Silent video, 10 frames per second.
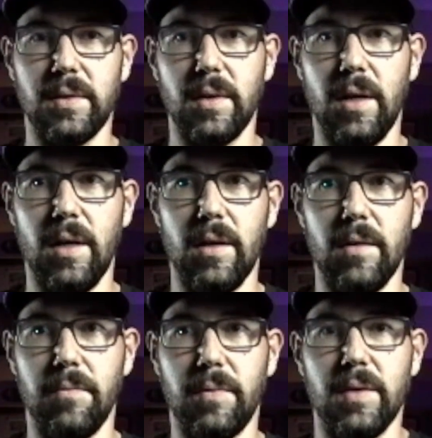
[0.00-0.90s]

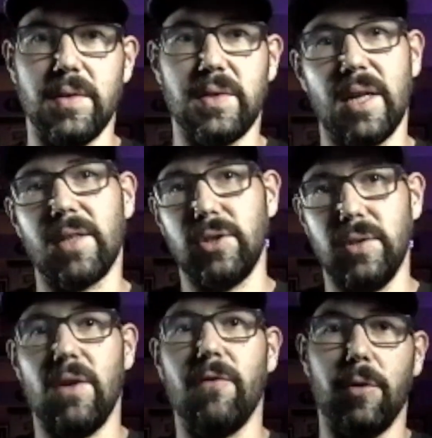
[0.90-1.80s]
the sections
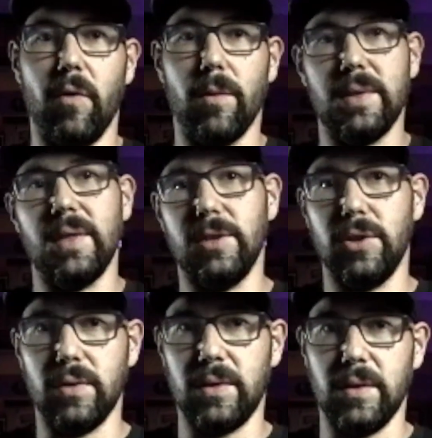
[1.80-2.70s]
of performance that they
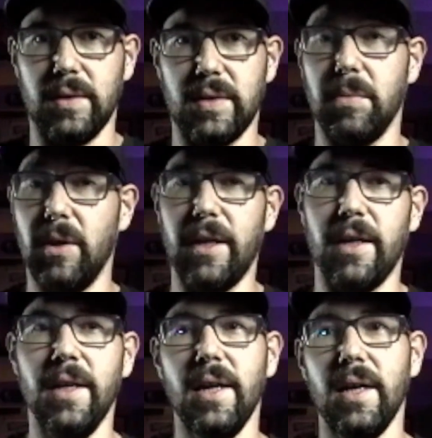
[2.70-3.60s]
chose to display
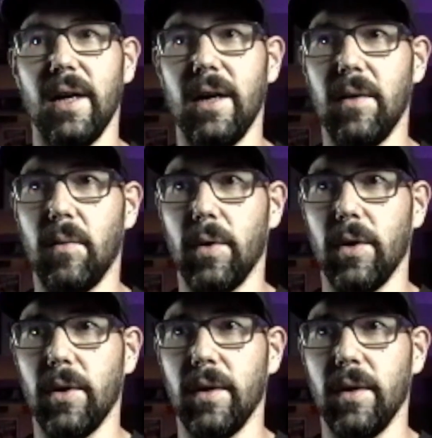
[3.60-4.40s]
were,